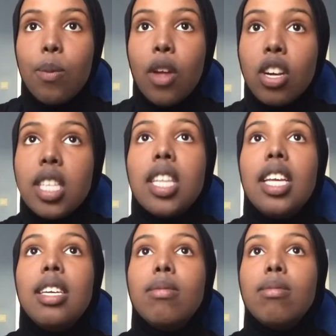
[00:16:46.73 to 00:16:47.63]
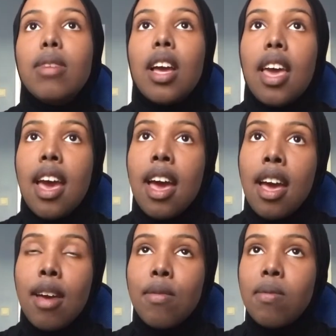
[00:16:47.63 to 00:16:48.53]
Honestly, I
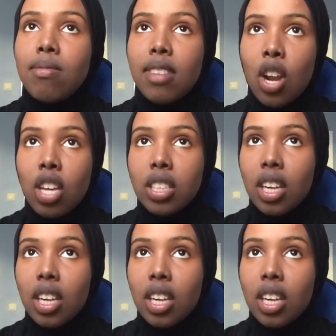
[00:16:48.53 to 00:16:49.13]
have lost